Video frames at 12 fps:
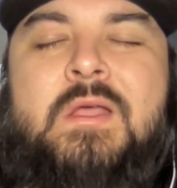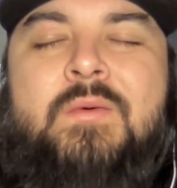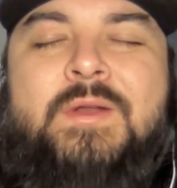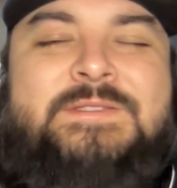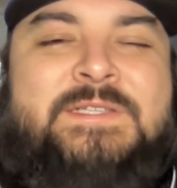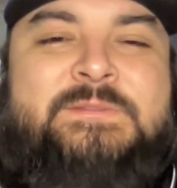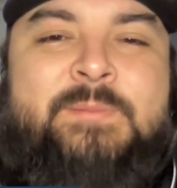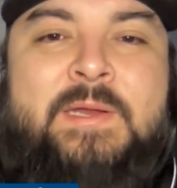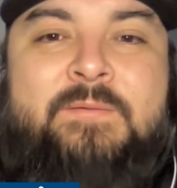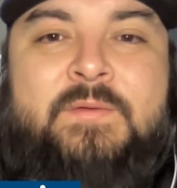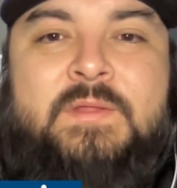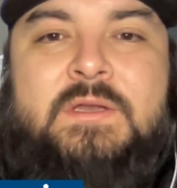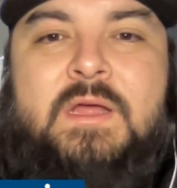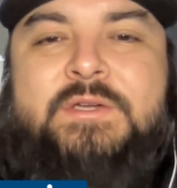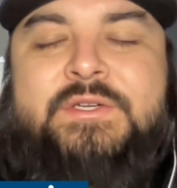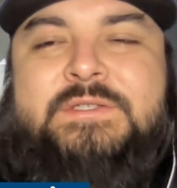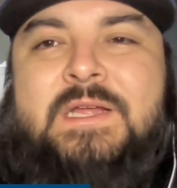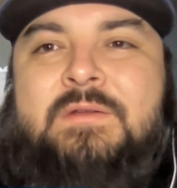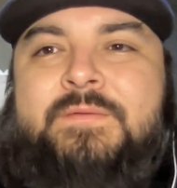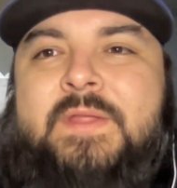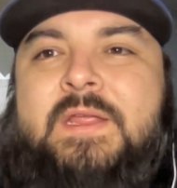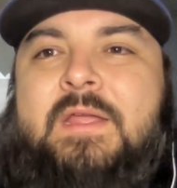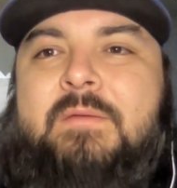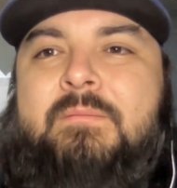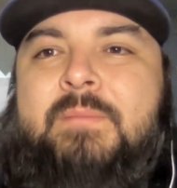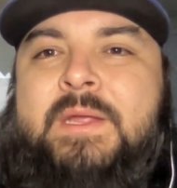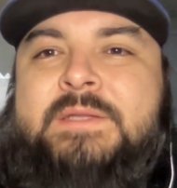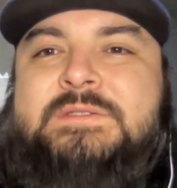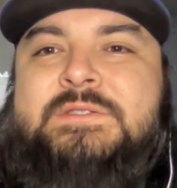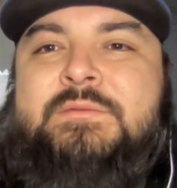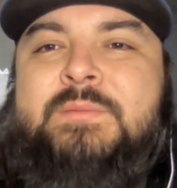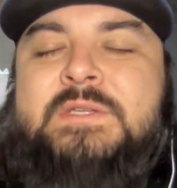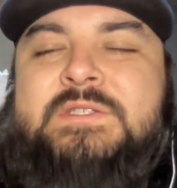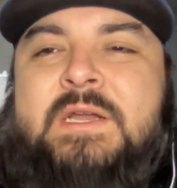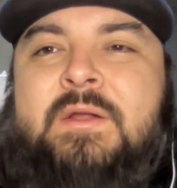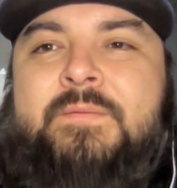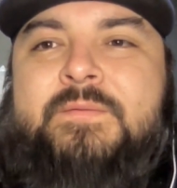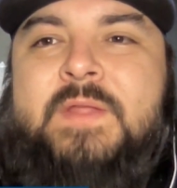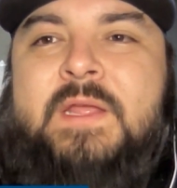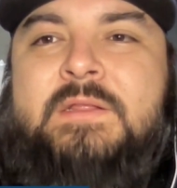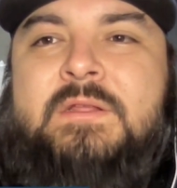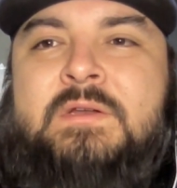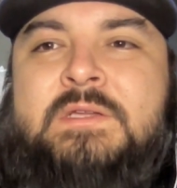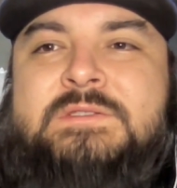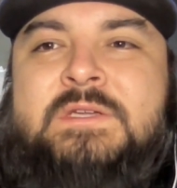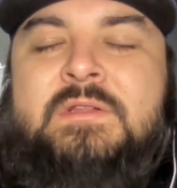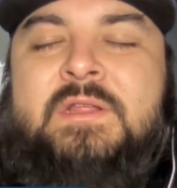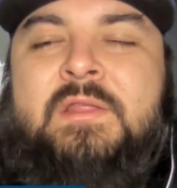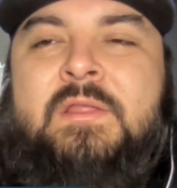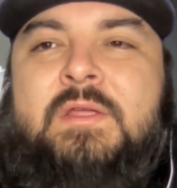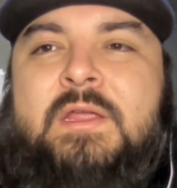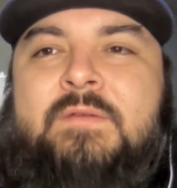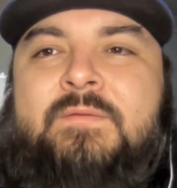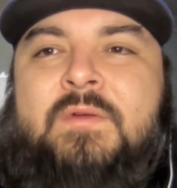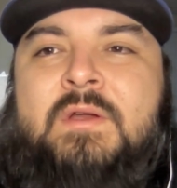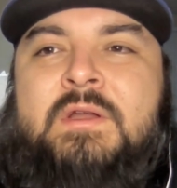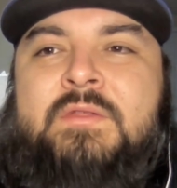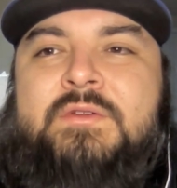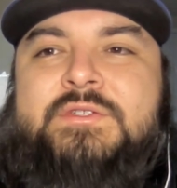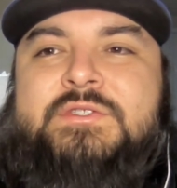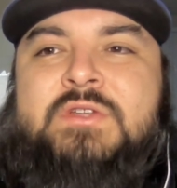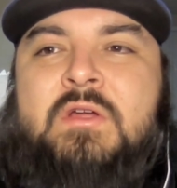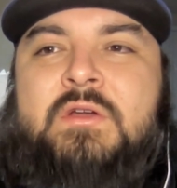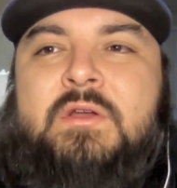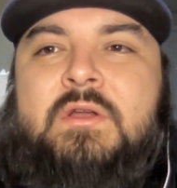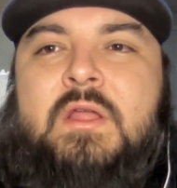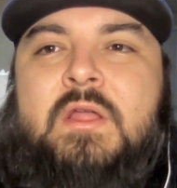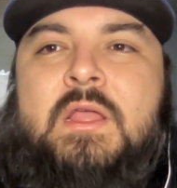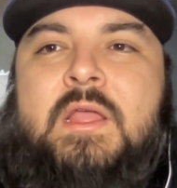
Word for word: What does this mean for the Dodgers? I don't think it means too much. I don't think they're necessarily looking for another starter.